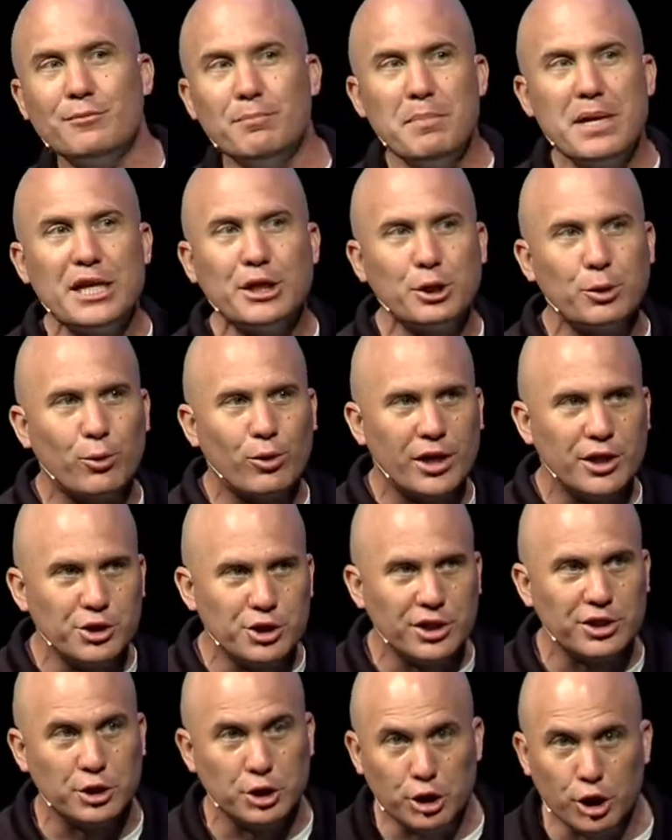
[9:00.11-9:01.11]
mentor had
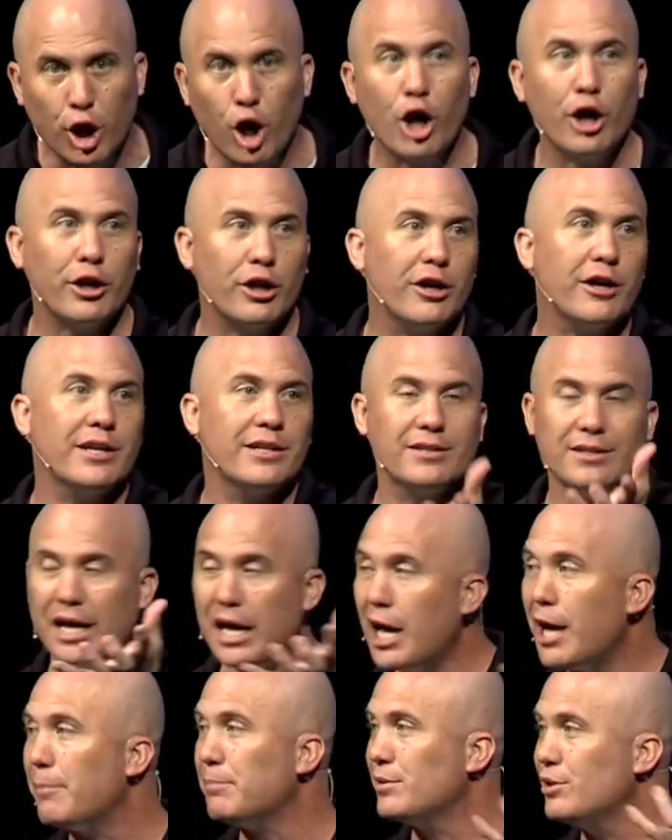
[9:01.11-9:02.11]
just gone on
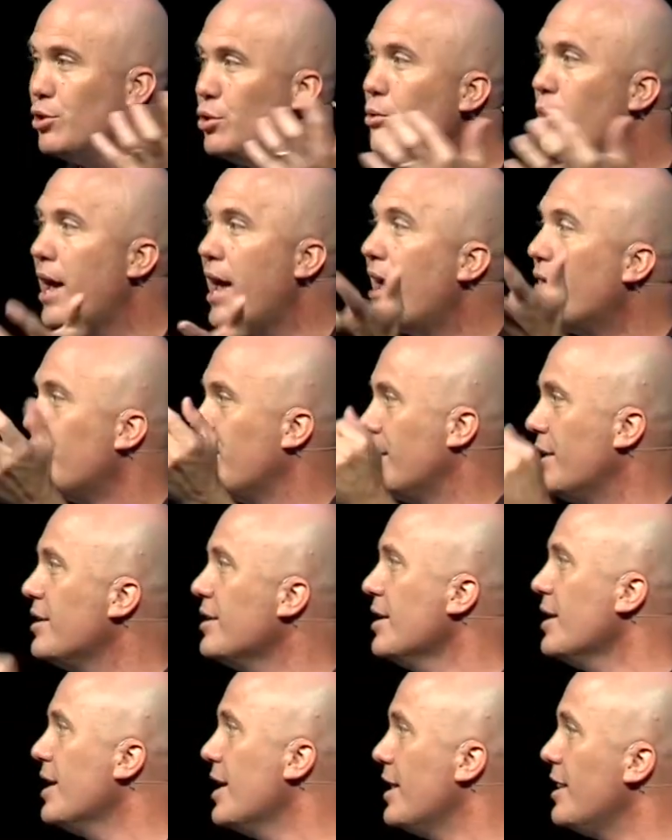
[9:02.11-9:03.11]
up to heaven,
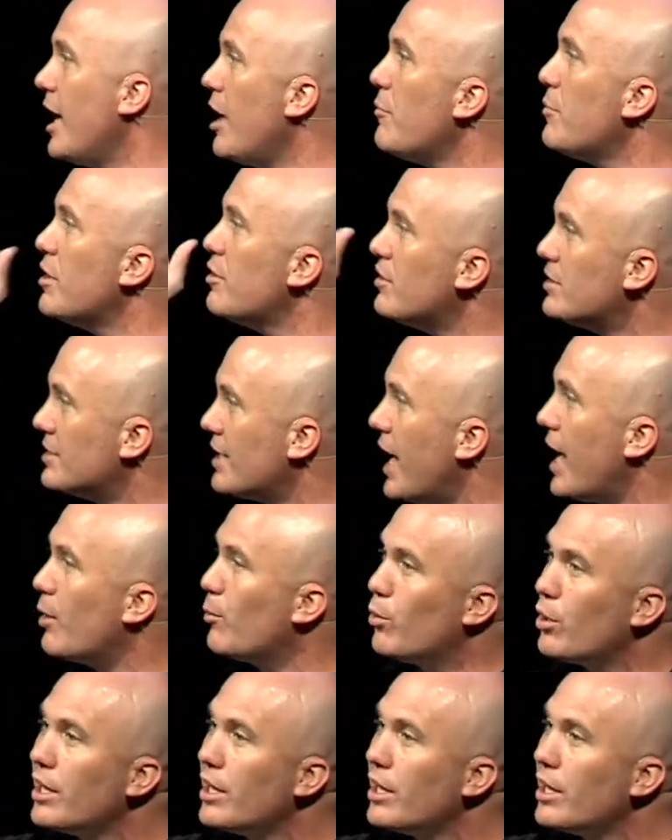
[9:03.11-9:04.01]
and they had been saying, "We're